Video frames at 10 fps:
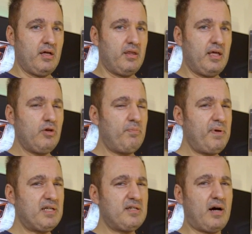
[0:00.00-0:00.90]
The
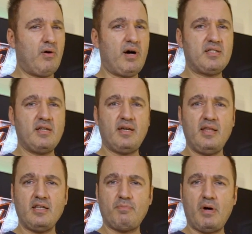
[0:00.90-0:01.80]
UPS now has
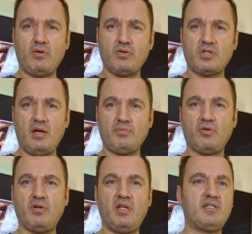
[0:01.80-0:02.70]
increased power
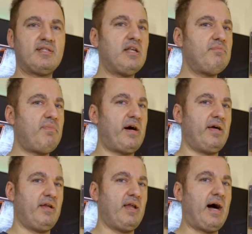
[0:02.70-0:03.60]
consumption in standby
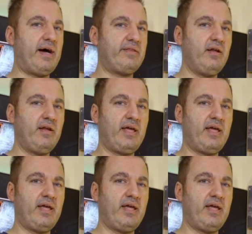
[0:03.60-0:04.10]
and idle,